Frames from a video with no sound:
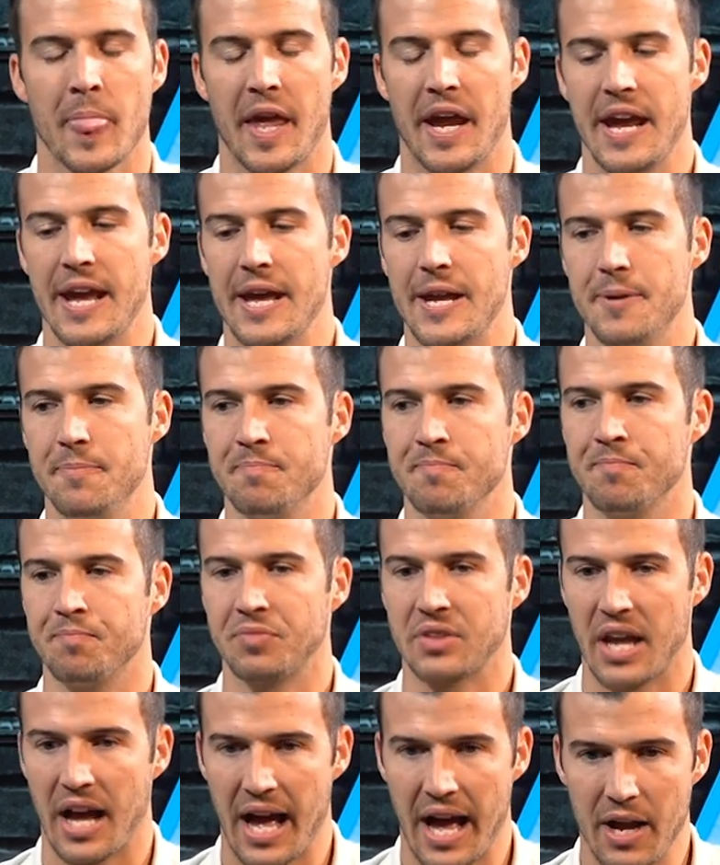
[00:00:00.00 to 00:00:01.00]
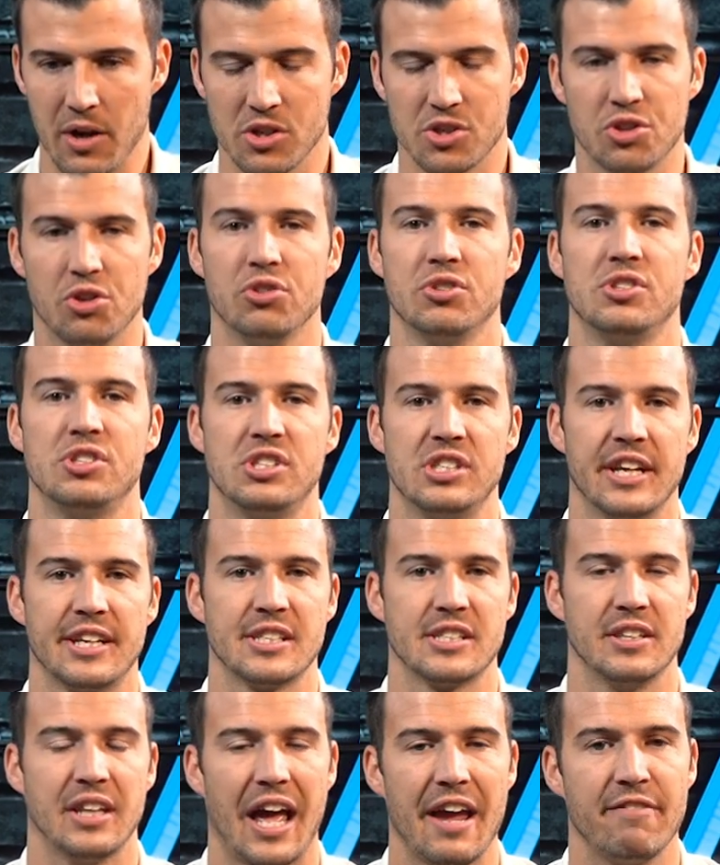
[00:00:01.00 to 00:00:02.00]
And I sold
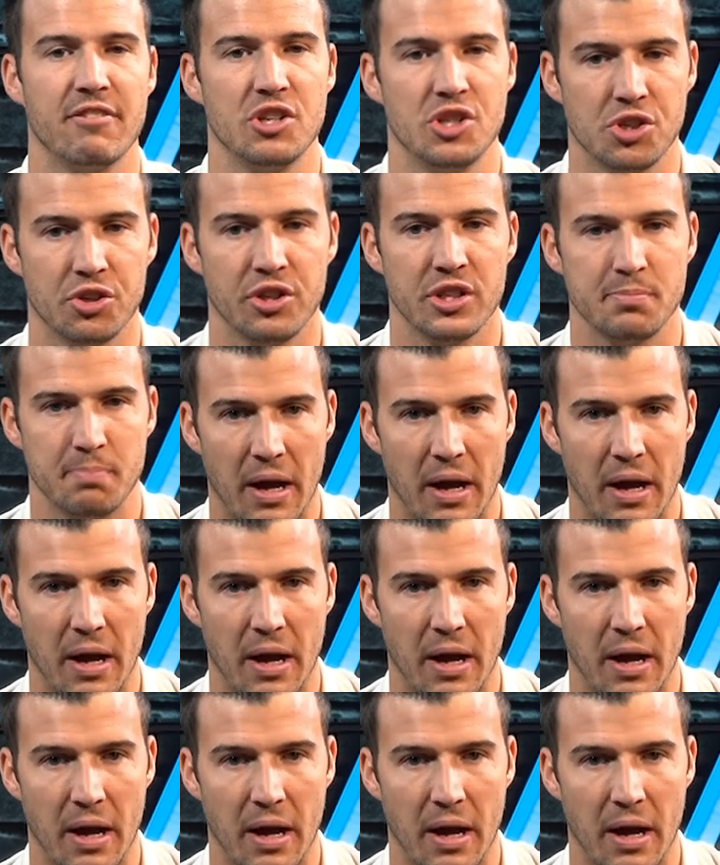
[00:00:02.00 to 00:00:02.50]
six life insurance